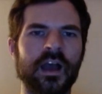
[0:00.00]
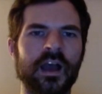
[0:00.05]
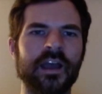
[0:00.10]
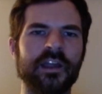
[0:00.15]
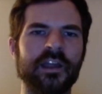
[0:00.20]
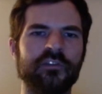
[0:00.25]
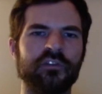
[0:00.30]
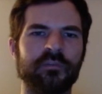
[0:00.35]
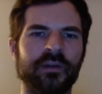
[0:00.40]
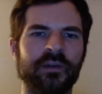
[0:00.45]

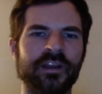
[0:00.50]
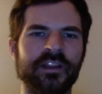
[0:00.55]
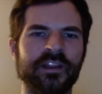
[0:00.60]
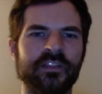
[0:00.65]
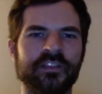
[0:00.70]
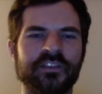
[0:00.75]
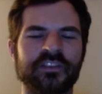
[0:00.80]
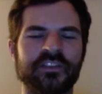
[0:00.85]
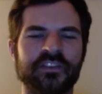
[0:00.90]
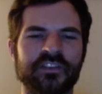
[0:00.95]
everybody,
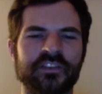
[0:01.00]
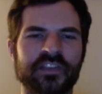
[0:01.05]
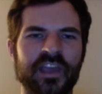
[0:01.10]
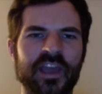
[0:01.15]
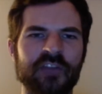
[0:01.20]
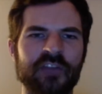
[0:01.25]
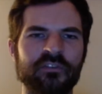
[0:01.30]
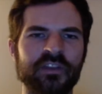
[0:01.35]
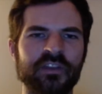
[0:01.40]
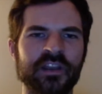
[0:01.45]
this is
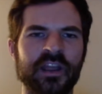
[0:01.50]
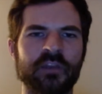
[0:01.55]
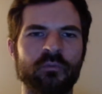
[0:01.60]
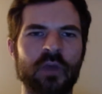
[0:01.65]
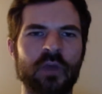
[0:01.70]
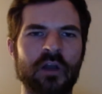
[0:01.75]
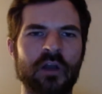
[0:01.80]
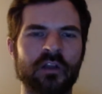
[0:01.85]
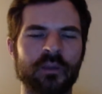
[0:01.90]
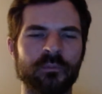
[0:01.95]
Kevin and
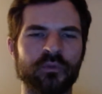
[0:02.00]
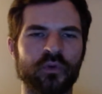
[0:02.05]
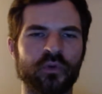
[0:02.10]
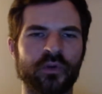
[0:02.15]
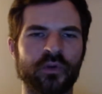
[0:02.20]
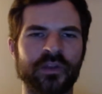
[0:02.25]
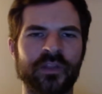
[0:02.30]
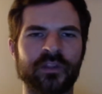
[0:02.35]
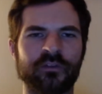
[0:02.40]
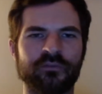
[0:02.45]
welcome to
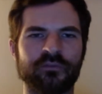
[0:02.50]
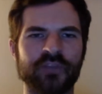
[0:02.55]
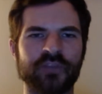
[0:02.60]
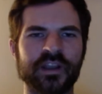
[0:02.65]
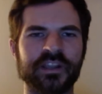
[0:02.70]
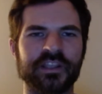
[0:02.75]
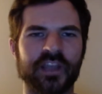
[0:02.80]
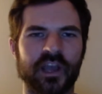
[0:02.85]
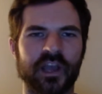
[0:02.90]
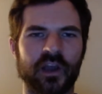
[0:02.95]
another
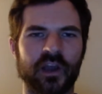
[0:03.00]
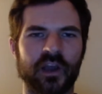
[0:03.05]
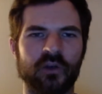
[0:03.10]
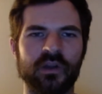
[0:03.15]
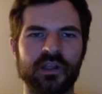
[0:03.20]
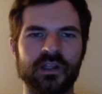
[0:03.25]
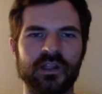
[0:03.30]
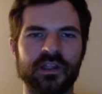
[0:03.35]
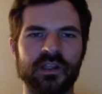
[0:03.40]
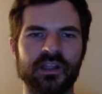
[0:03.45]
video.
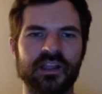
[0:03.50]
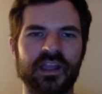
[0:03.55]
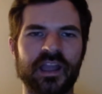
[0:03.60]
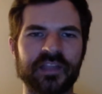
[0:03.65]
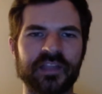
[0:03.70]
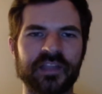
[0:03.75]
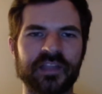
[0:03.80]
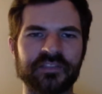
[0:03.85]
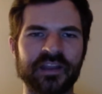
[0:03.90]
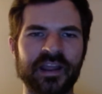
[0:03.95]

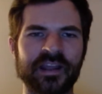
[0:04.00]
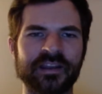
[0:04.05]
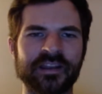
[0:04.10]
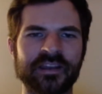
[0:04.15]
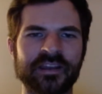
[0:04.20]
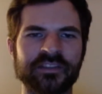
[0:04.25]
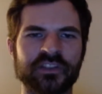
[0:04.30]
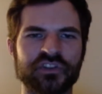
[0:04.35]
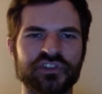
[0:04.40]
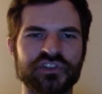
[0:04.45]
And today I'd
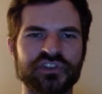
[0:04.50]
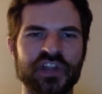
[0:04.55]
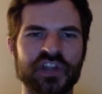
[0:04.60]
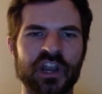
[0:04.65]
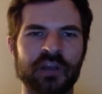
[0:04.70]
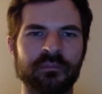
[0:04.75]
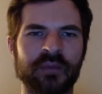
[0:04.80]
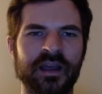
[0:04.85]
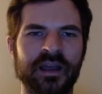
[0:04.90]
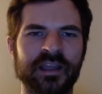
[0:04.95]
like to
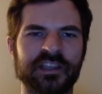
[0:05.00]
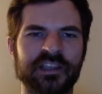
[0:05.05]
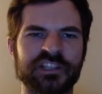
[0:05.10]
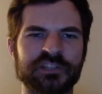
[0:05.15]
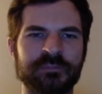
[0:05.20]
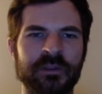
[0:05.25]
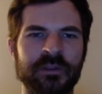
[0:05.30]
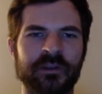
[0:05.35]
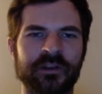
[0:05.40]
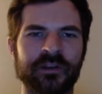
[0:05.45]
share my
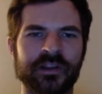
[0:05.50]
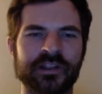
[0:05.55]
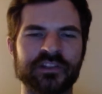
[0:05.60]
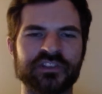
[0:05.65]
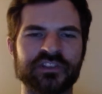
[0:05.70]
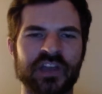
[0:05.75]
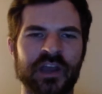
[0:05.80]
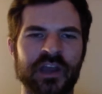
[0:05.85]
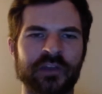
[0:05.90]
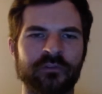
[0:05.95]
experience
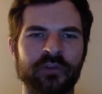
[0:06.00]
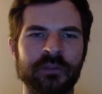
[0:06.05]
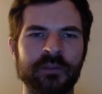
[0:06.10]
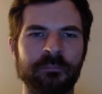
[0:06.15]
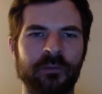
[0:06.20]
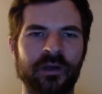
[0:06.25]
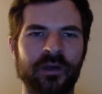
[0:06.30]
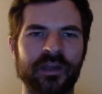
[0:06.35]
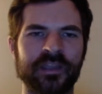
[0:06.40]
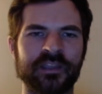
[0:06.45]
on
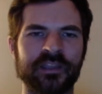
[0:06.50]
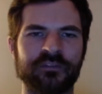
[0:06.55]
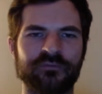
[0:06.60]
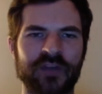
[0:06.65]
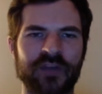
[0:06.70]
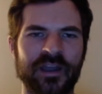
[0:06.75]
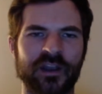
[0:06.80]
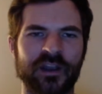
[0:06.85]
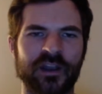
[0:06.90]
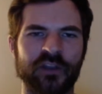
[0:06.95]
replaying
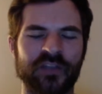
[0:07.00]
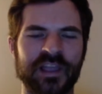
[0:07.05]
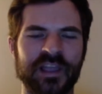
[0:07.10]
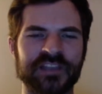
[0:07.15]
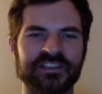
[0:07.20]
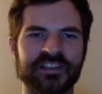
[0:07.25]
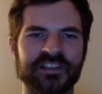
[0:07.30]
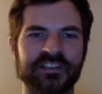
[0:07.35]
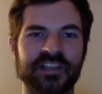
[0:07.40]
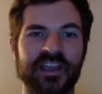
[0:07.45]
Final
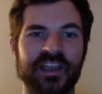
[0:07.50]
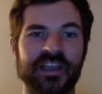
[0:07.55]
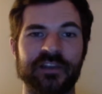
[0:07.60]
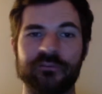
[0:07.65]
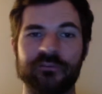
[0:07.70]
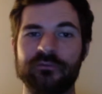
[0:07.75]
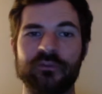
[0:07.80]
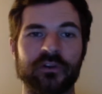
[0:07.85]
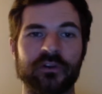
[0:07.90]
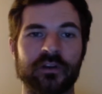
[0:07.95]
Fantasy
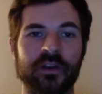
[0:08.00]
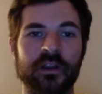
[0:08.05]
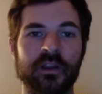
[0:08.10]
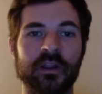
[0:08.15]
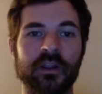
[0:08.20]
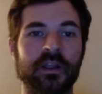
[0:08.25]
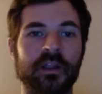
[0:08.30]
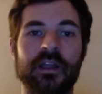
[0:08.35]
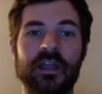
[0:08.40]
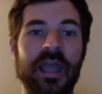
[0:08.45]
X for
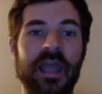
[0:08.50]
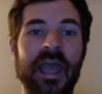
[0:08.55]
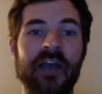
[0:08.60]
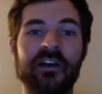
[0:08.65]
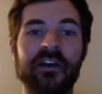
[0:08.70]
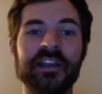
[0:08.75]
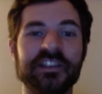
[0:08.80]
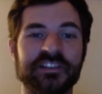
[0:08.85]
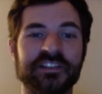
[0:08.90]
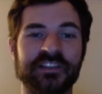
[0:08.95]
at
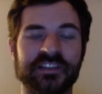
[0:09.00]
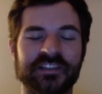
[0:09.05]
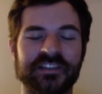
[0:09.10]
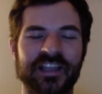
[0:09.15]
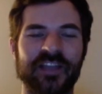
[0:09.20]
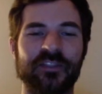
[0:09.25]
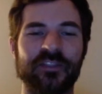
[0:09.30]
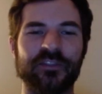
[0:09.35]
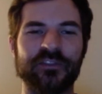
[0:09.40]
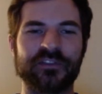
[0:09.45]
least the
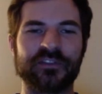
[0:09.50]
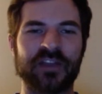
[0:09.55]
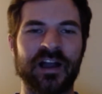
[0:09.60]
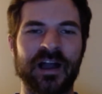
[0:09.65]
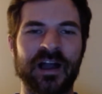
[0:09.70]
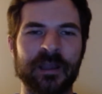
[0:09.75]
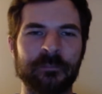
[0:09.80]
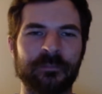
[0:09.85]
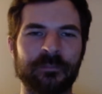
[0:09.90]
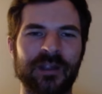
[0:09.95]
tenth
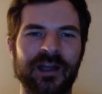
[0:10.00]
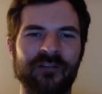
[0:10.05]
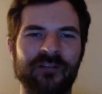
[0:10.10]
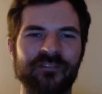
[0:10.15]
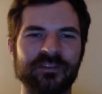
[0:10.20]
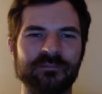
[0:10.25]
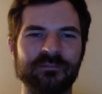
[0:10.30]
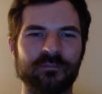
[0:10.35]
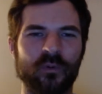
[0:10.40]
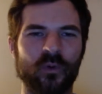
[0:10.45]
time,
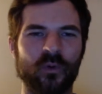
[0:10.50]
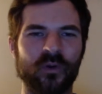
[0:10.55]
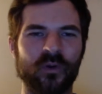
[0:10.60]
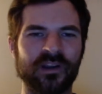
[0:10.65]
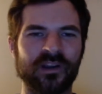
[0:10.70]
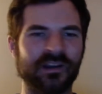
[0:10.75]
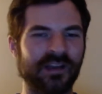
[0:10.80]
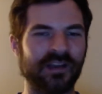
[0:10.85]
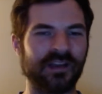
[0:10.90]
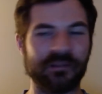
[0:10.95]
probably
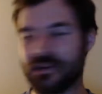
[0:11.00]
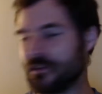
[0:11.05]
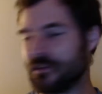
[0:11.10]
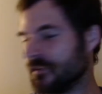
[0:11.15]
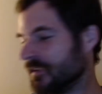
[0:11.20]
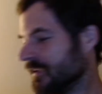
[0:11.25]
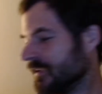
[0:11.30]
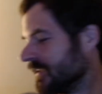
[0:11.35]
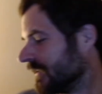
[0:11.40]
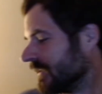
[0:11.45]
more. I mean,
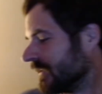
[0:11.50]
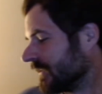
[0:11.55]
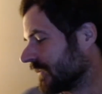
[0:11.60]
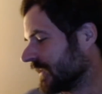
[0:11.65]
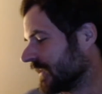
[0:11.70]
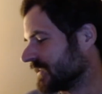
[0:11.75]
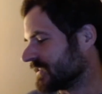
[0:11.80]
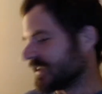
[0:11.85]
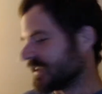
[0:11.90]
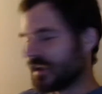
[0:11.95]

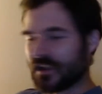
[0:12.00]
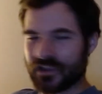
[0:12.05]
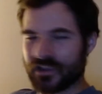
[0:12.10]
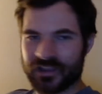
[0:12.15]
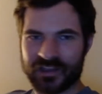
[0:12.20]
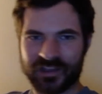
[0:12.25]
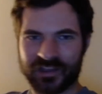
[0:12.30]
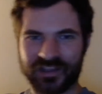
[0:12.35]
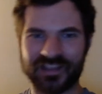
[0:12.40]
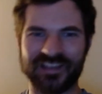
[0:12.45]
Christ, I,
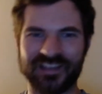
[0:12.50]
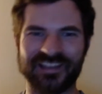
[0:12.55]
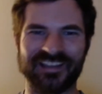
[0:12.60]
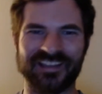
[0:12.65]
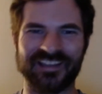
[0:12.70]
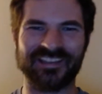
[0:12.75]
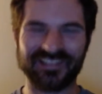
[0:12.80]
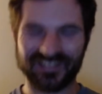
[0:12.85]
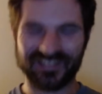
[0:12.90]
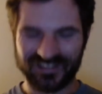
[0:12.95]
uh,
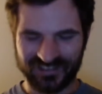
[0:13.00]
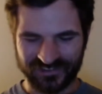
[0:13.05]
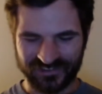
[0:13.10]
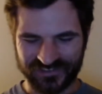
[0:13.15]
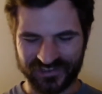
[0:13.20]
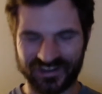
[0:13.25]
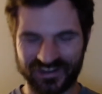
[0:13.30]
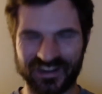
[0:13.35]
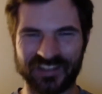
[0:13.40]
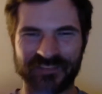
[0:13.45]
I'll
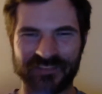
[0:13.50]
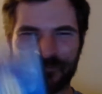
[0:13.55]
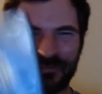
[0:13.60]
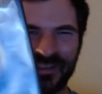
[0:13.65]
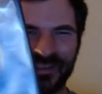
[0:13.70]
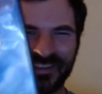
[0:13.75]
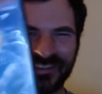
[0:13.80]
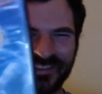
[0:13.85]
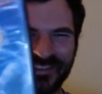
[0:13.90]
show you, I got the P S two